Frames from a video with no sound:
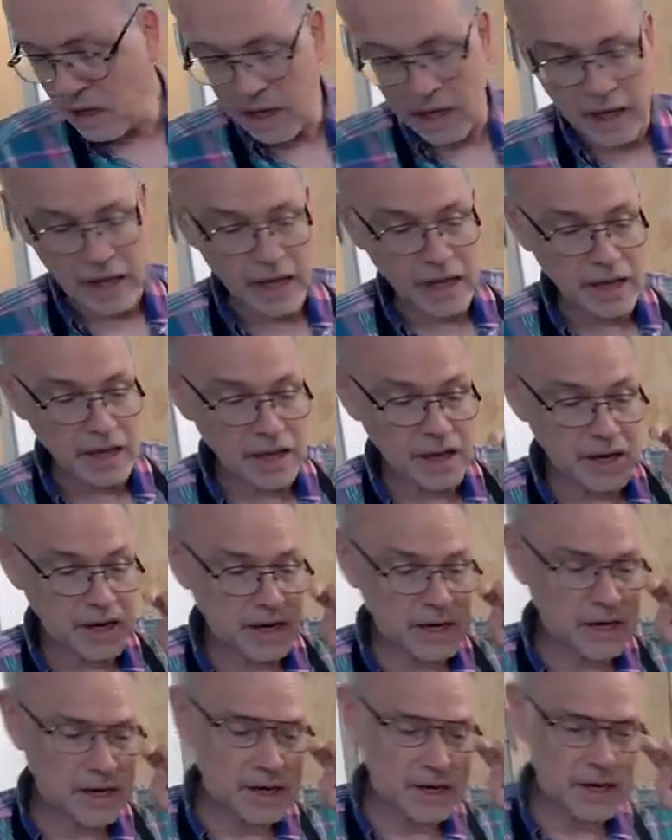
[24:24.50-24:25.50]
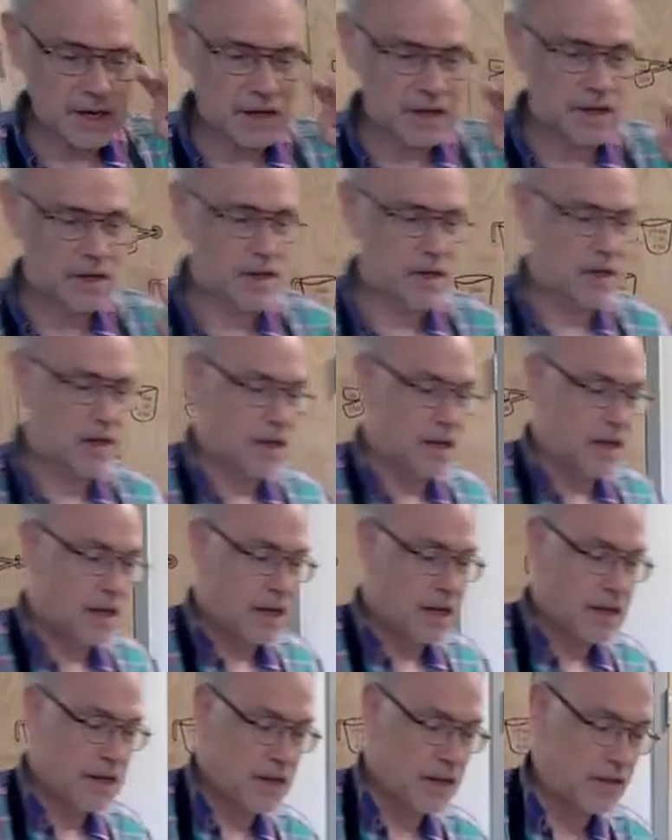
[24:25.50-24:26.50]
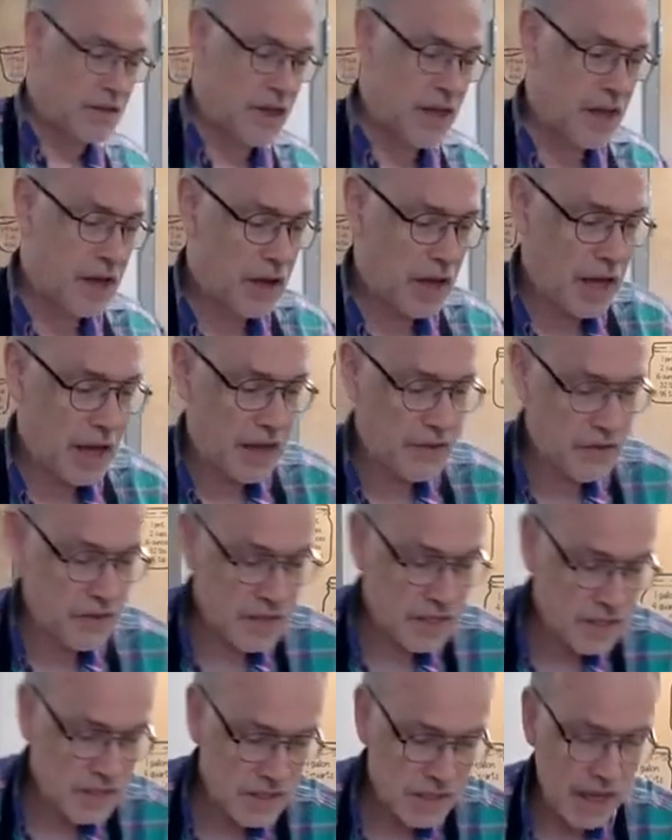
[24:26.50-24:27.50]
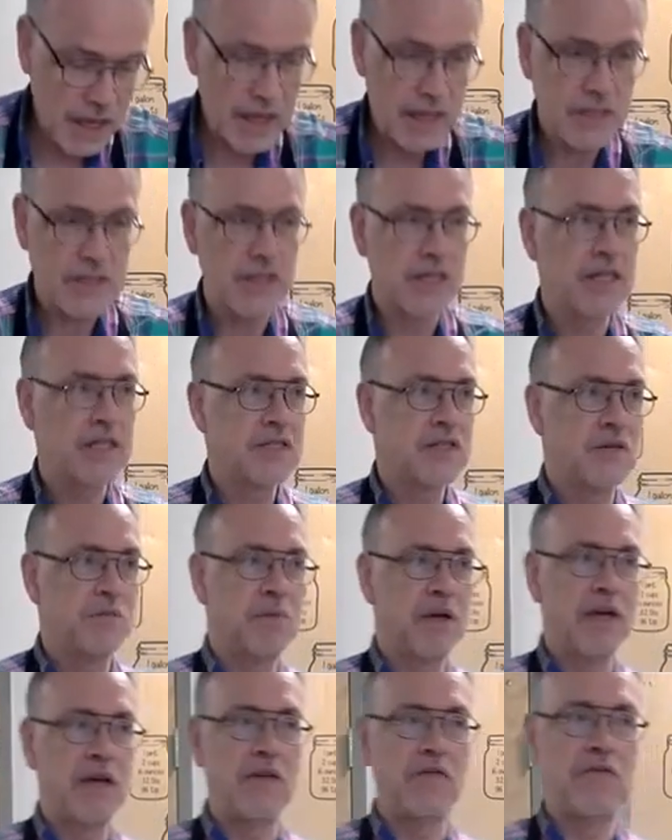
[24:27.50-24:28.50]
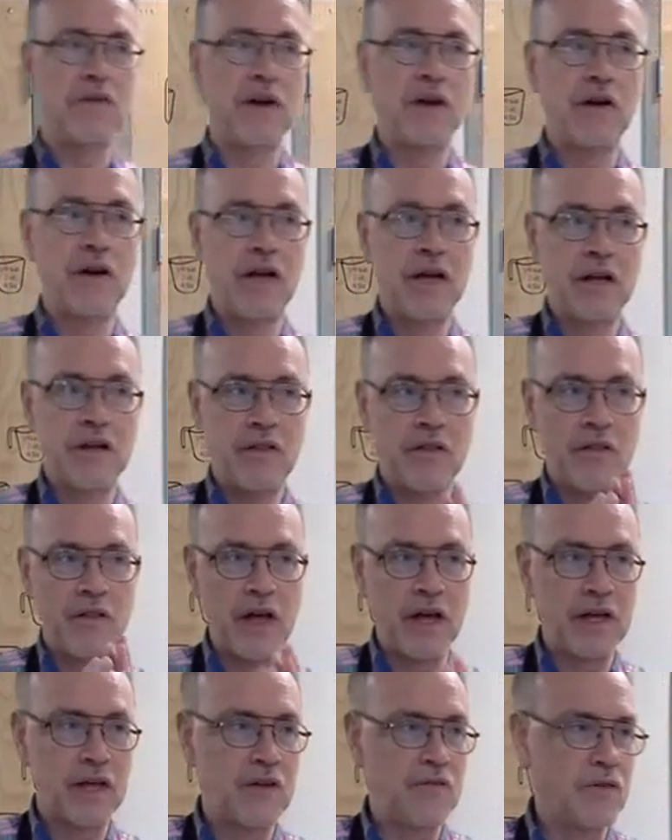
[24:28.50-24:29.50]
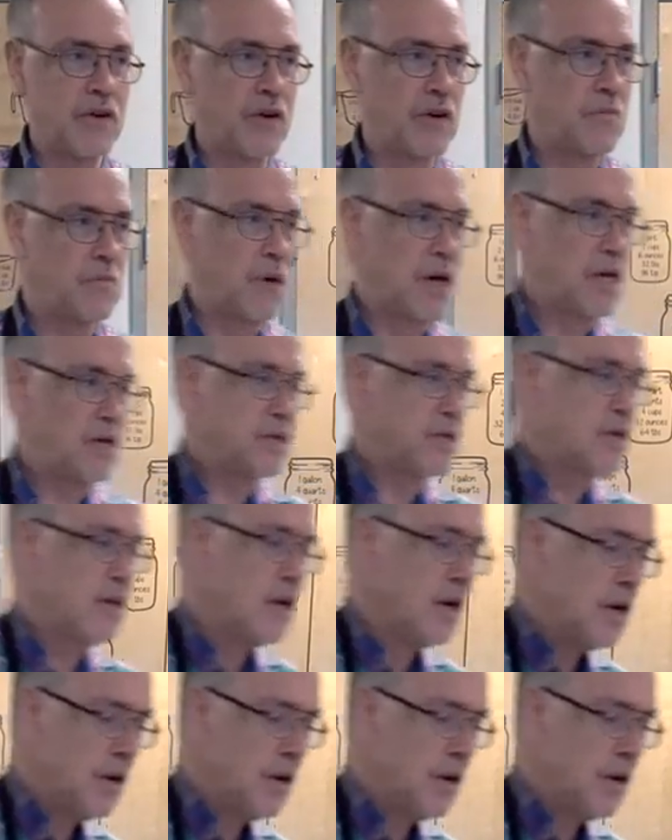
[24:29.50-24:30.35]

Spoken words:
And the thing at this stage is to be thank you very much,